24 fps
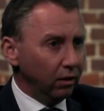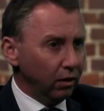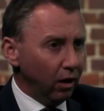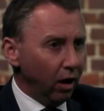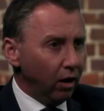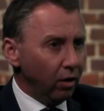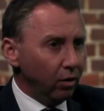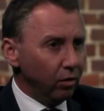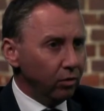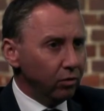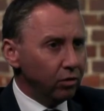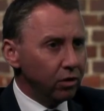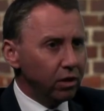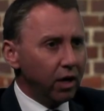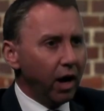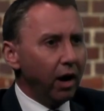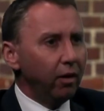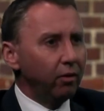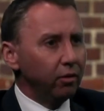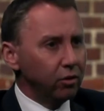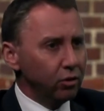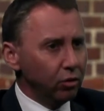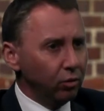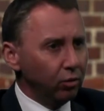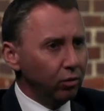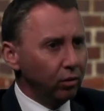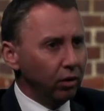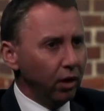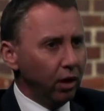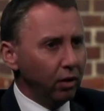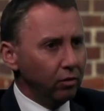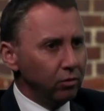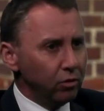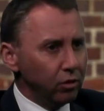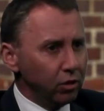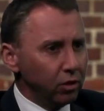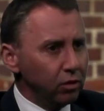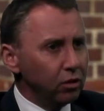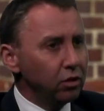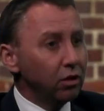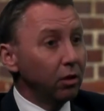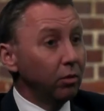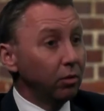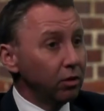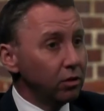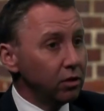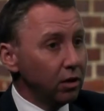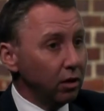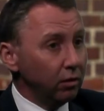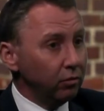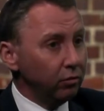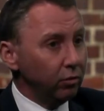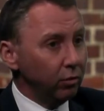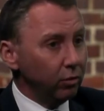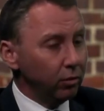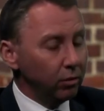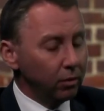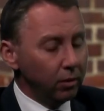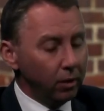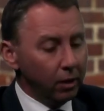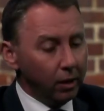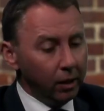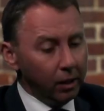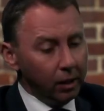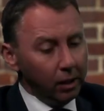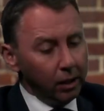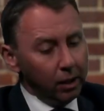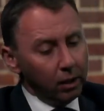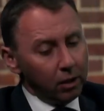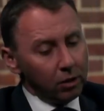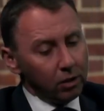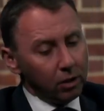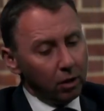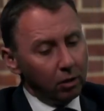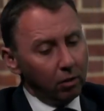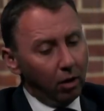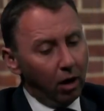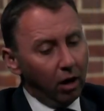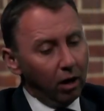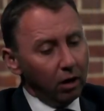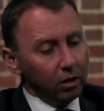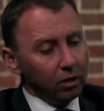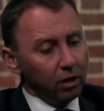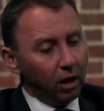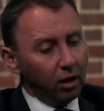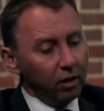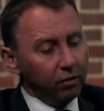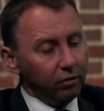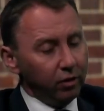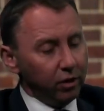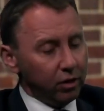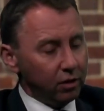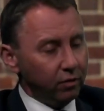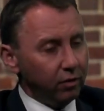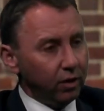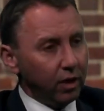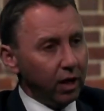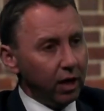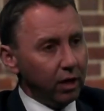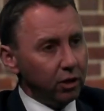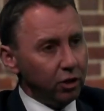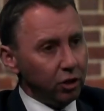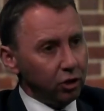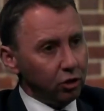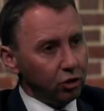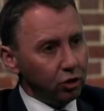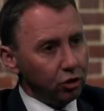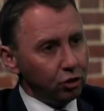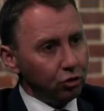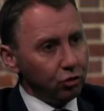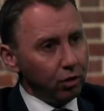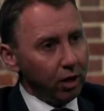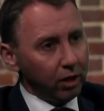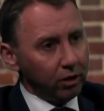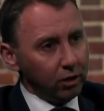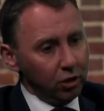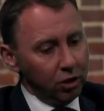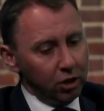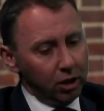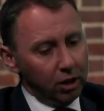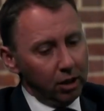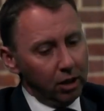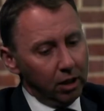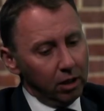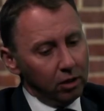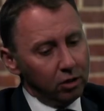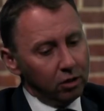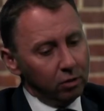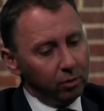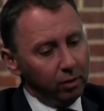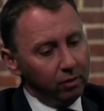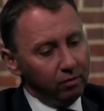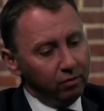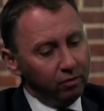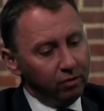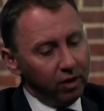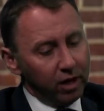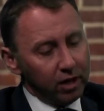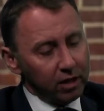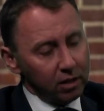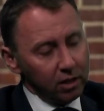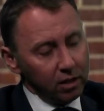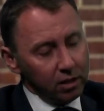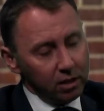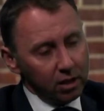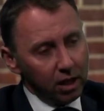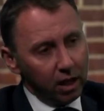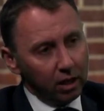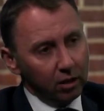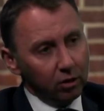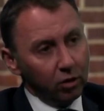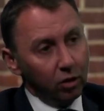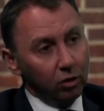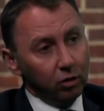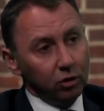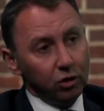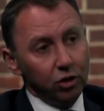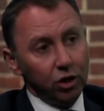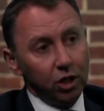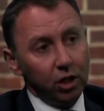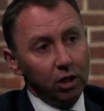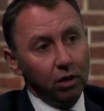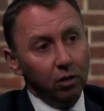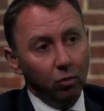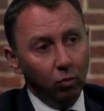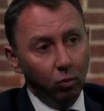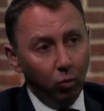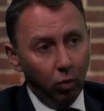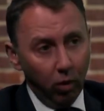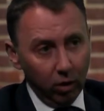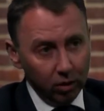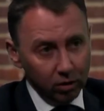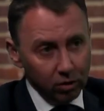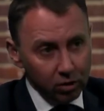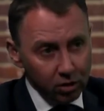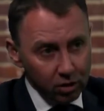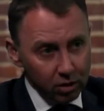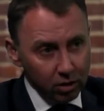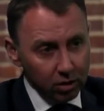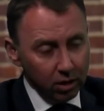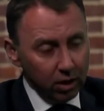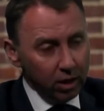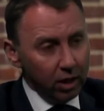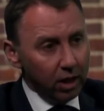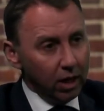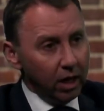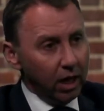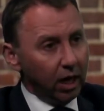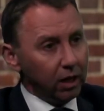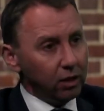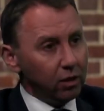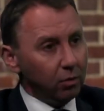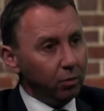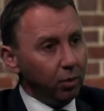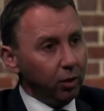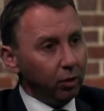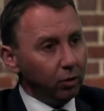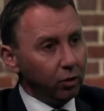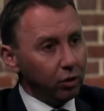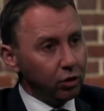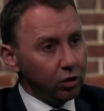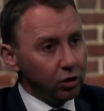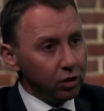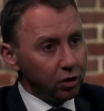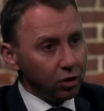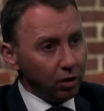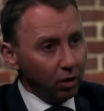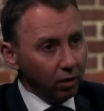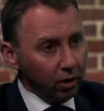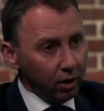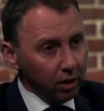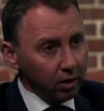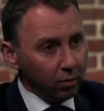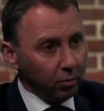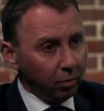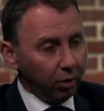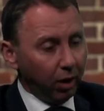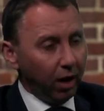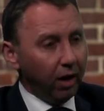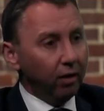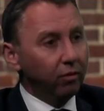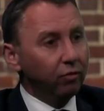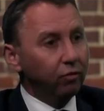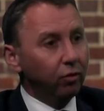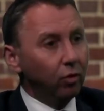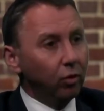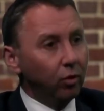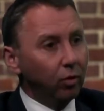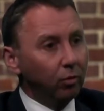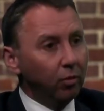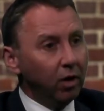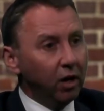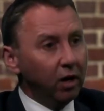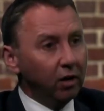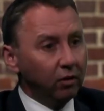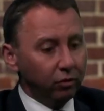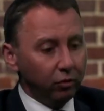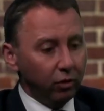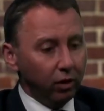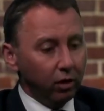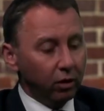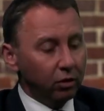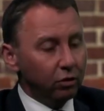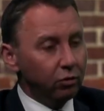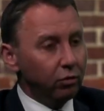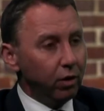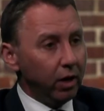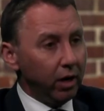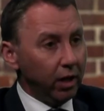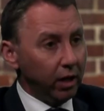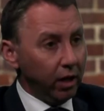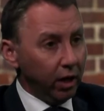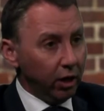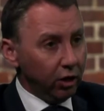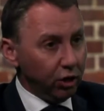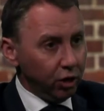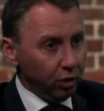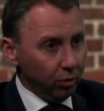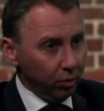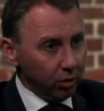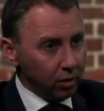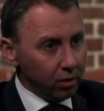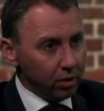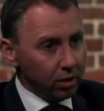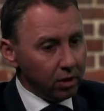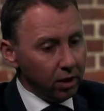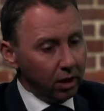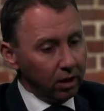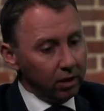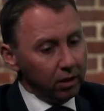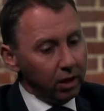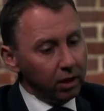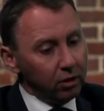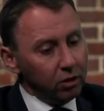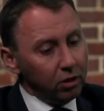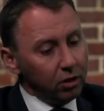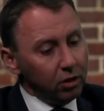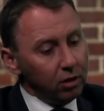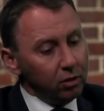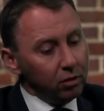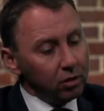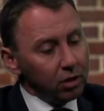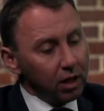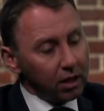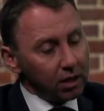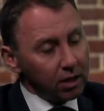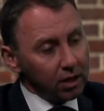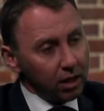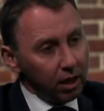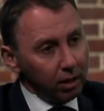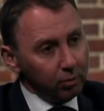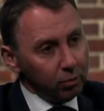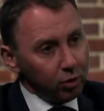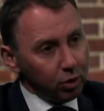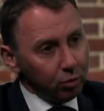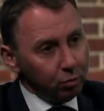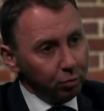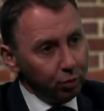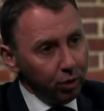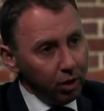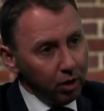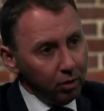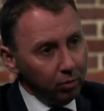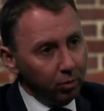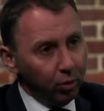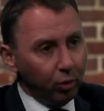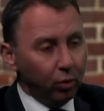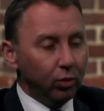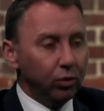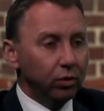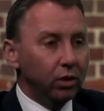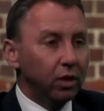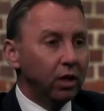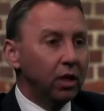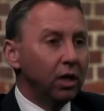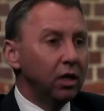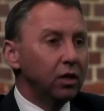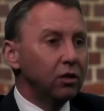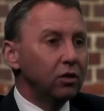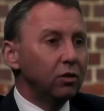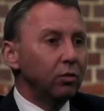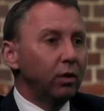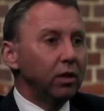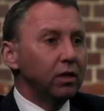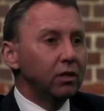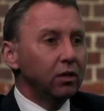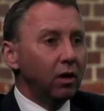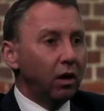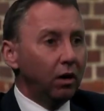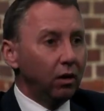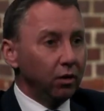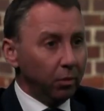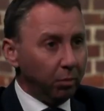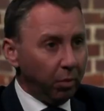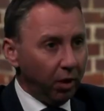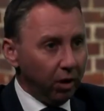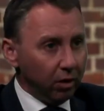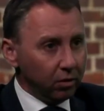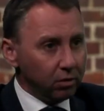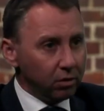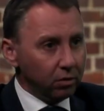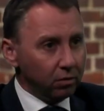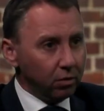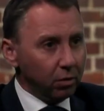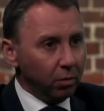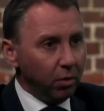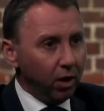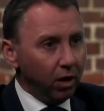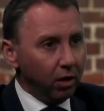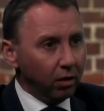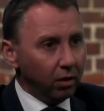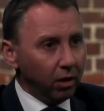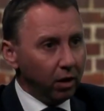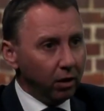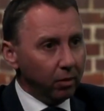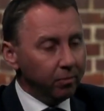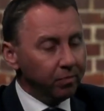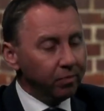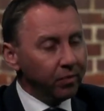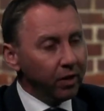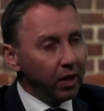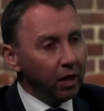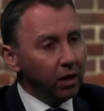loans, guarantor loans, and so on and so forth. So our diversification strategy is to invest in technology once and to build a solid platform for our credit issuance and then to use that same springboard to enter other parts of the market.